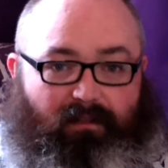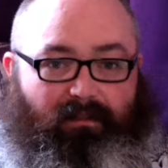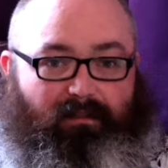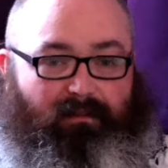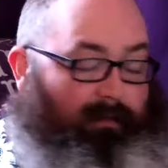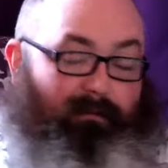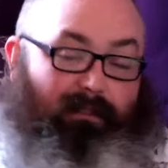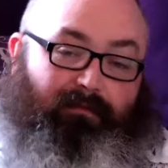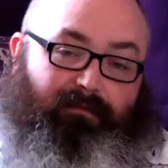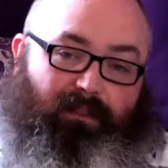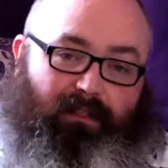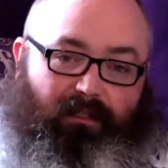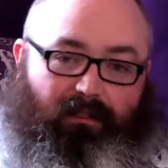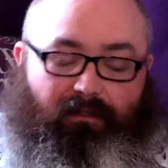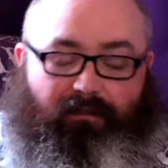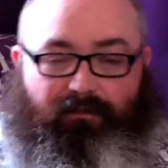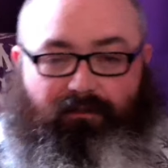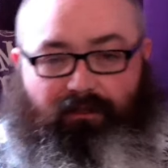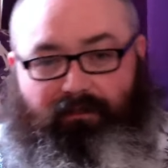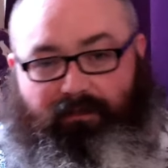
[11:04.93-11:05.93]
However,
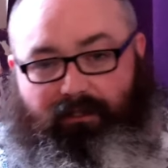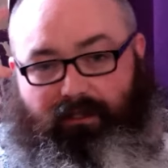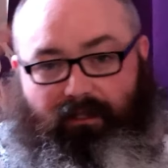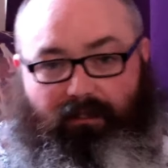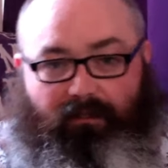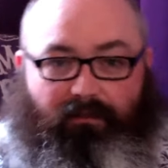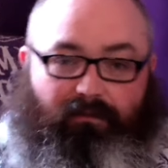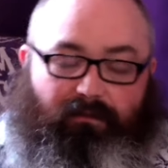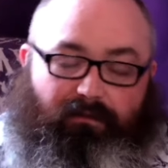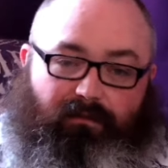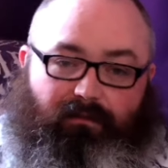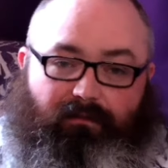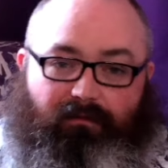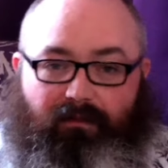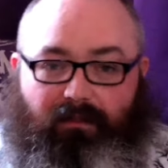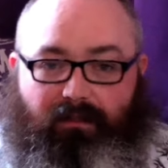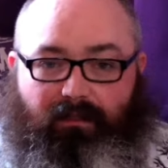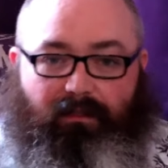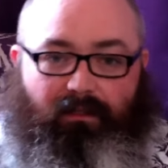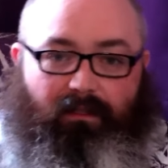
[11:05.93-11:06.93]
studios and,
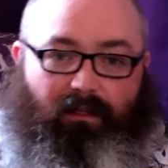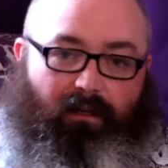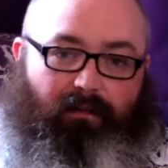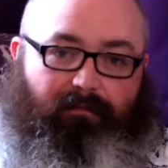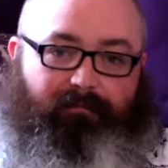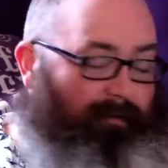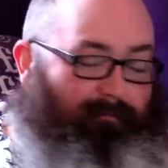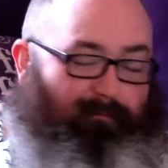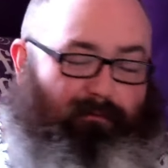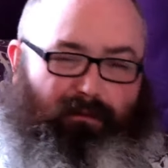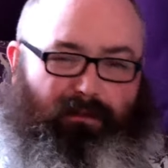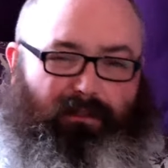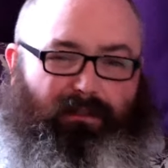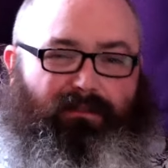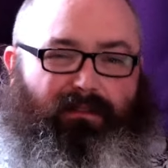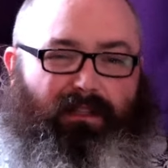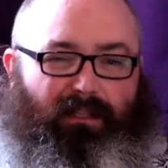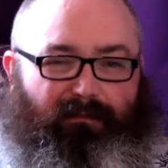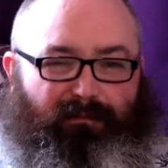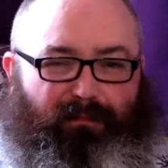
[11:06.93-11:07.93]
you know, everyone is
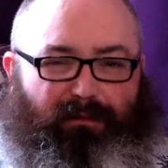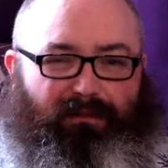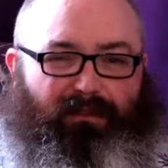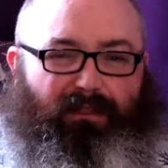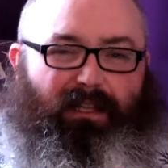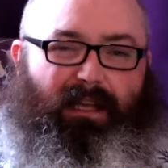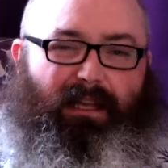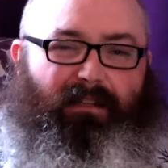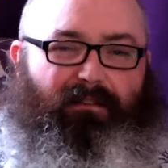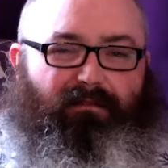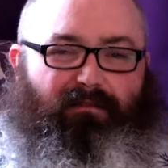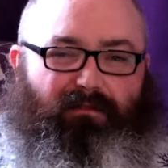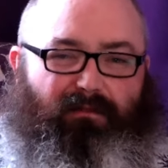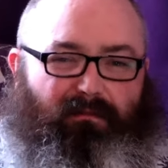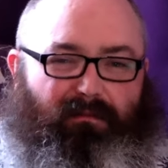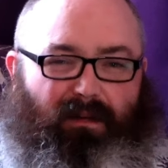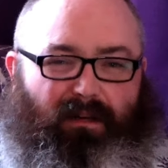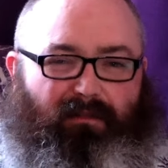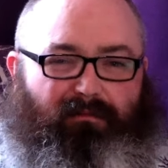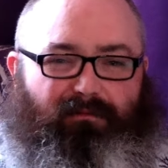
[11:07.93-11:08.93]
desperate to get into
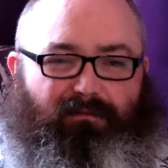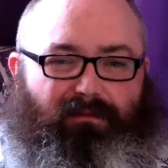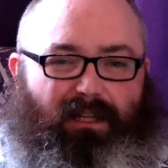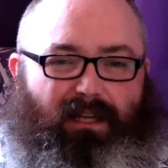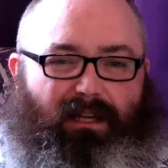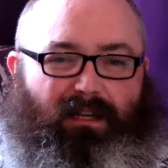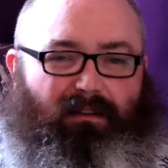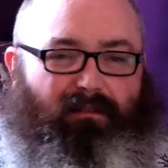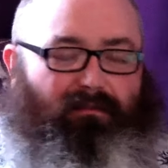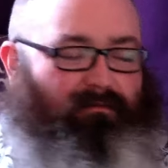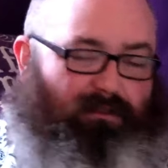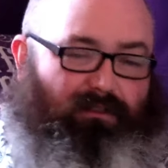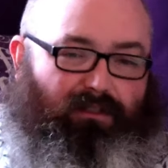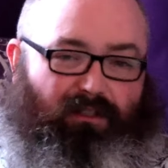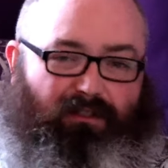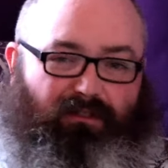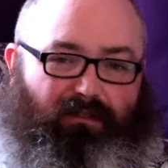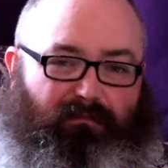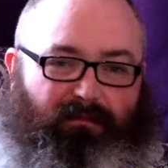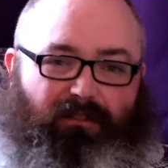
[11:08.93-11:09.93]
Marvel now. It's
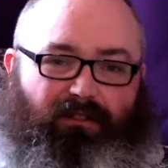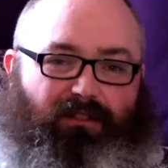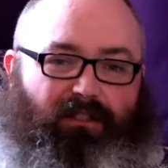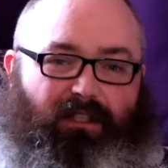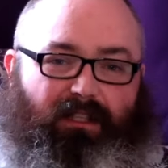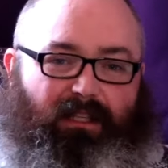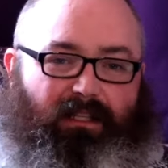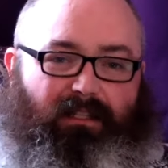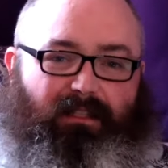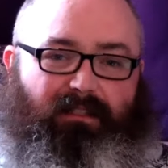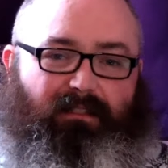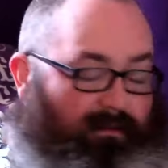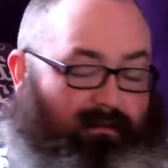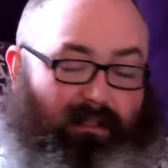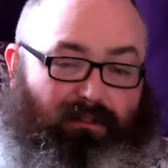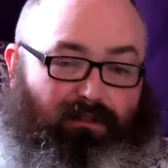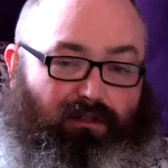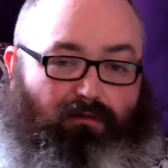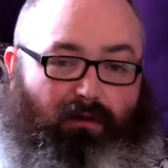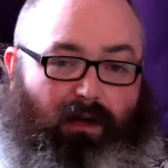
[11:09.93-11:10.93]
just a machine. It
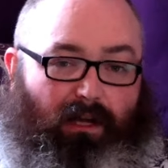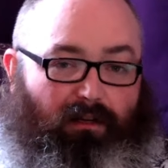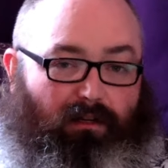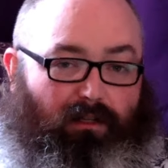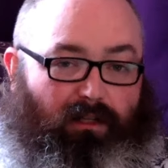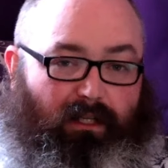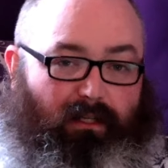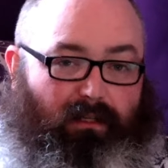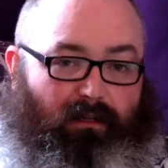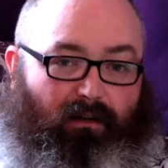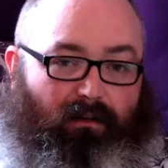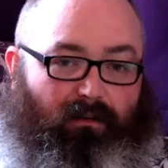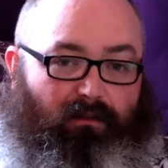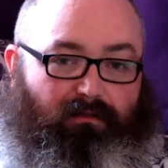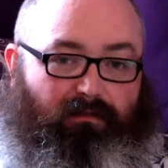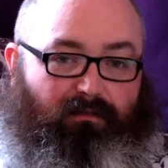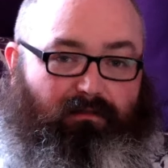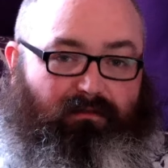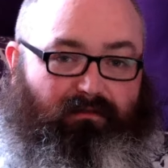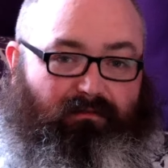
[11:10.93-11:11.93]
has a great looking
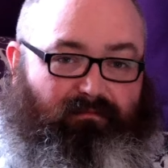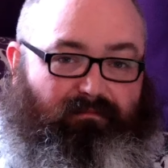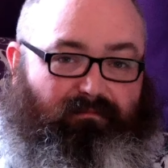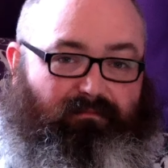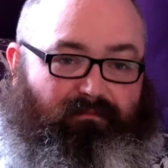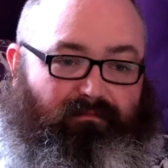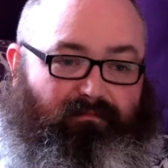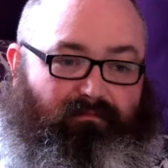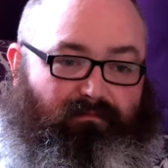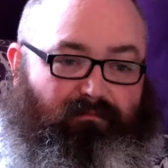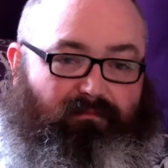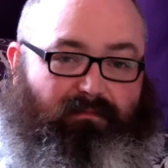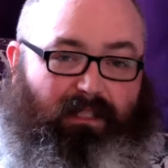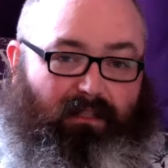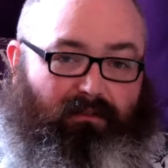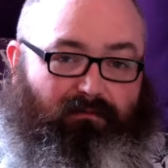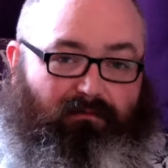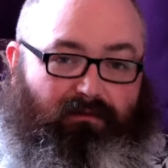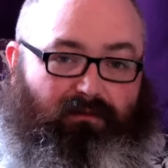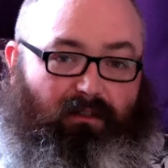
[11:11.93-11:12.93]
cast
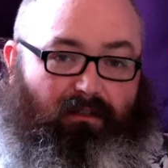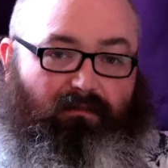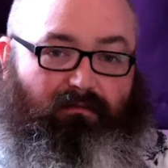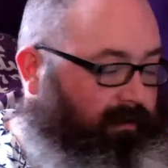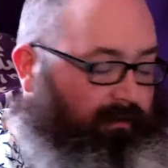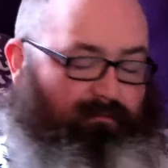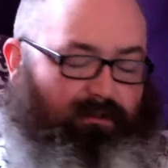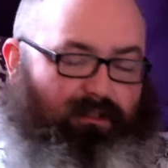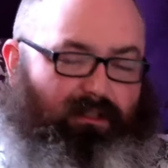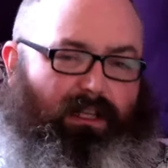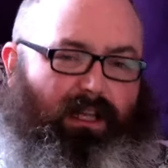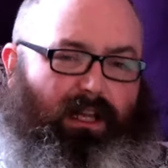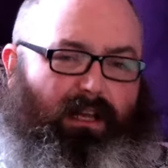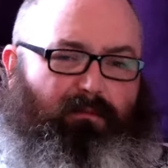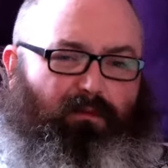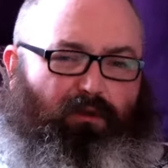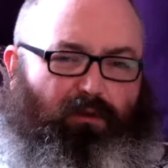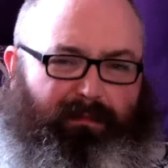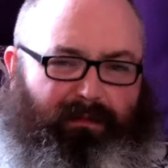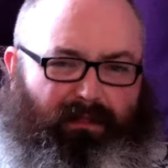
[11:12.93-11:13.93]
as a result. So yeah,
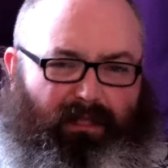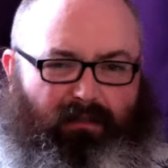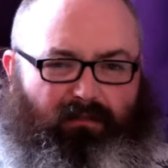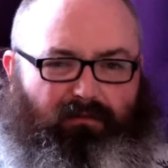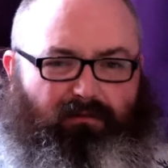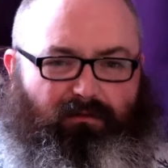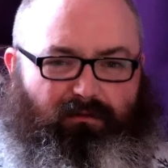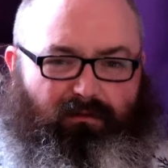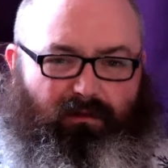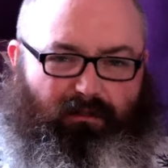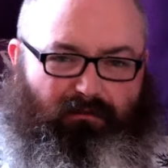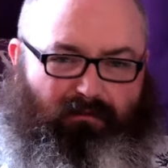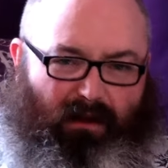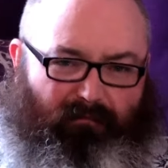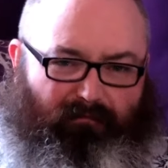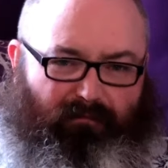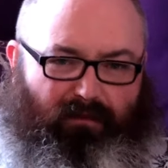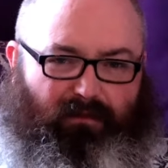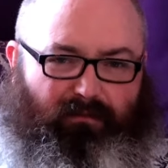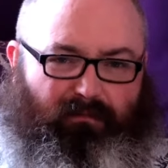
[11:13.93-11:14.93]
more potential than your
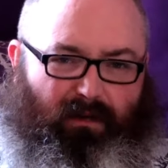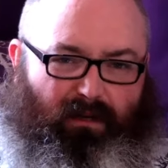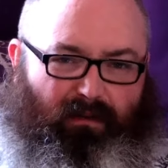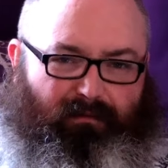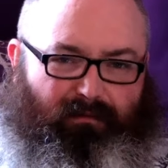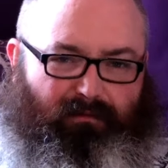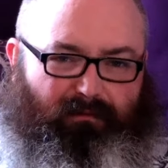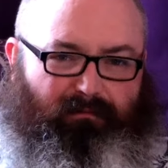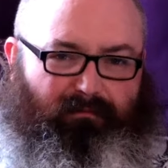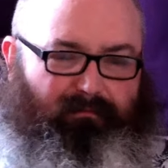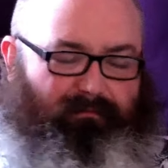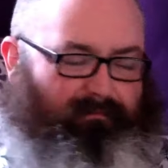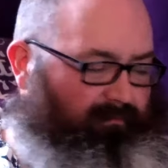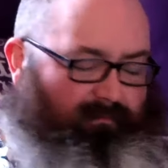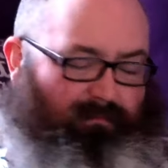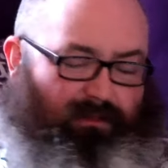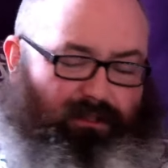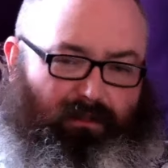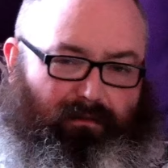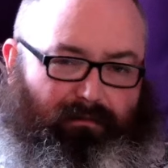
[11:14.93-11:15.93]
average Marvel.
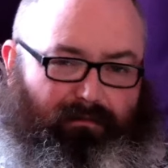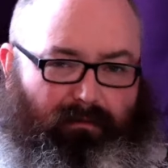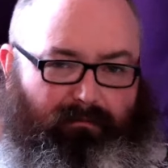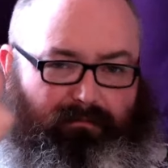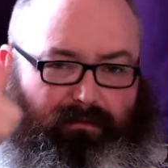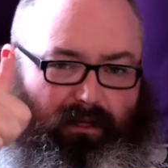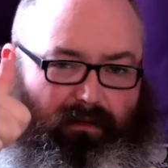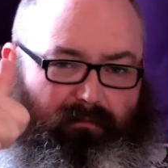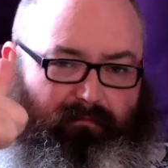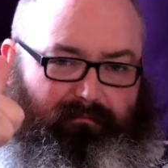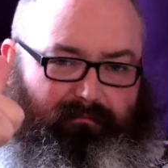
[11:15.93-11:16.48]
So thumbs up.